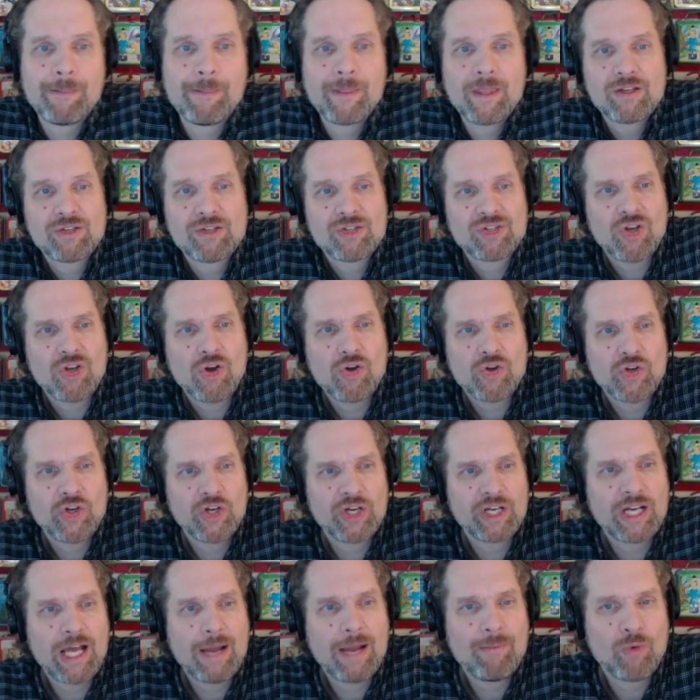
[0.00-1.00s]
so
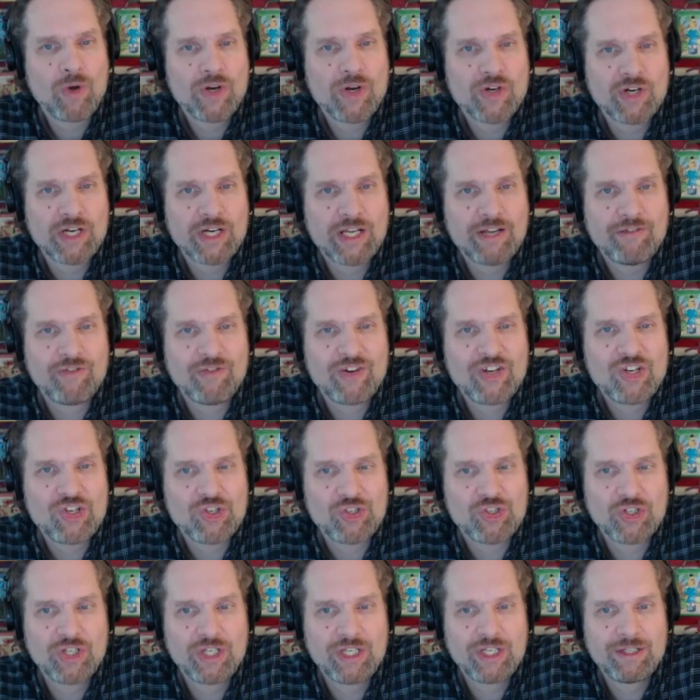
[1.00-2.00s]
good, I'm wondering if we
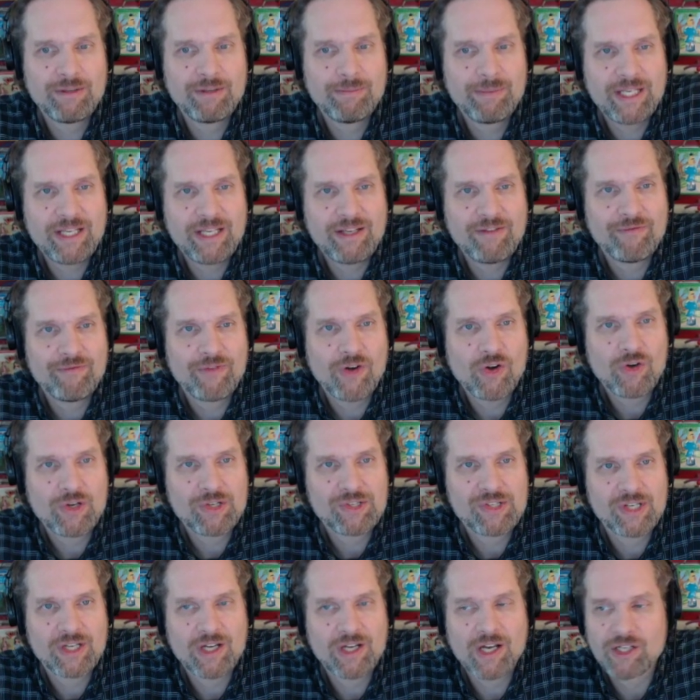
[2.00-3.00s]
should be
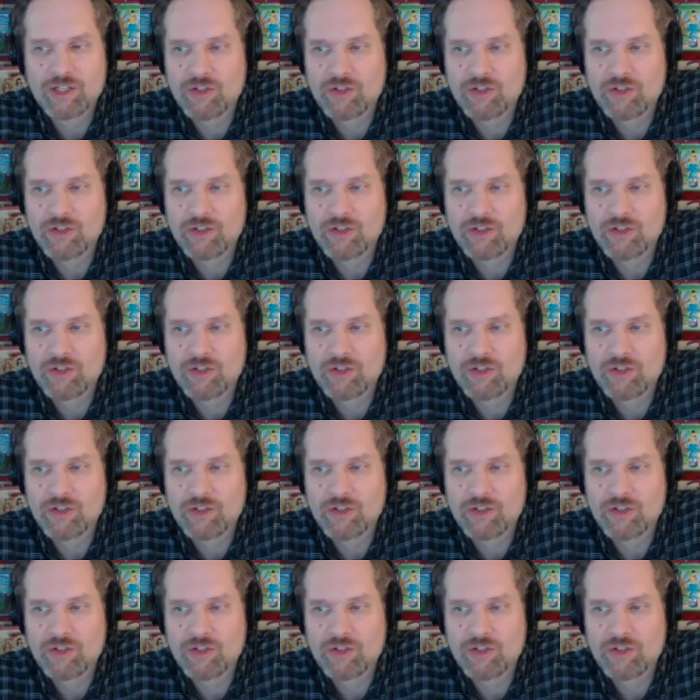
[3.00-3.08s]
focusing on